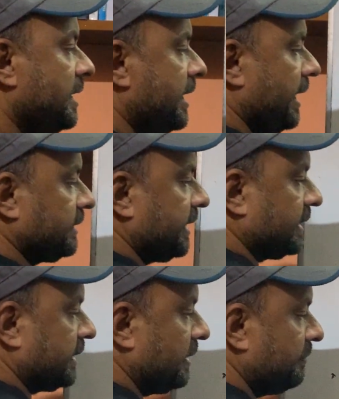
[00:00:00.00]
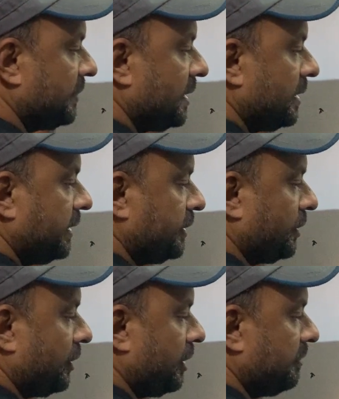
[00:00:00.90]
and that time
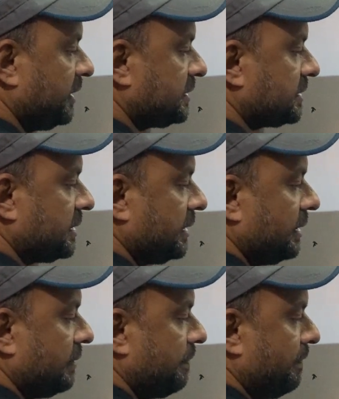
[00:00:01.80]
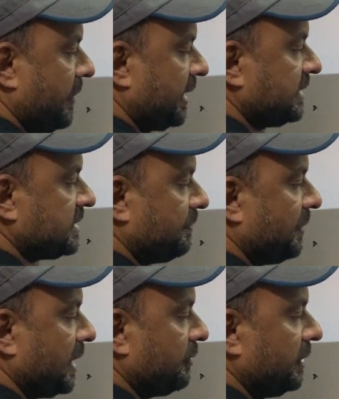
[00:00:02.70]
economies money
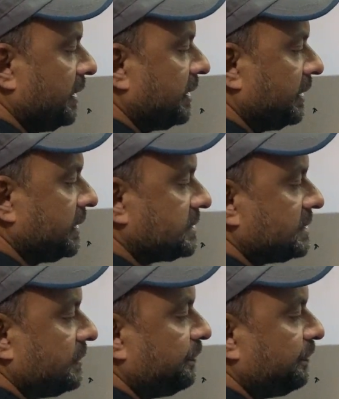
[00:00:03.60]
supply will increase,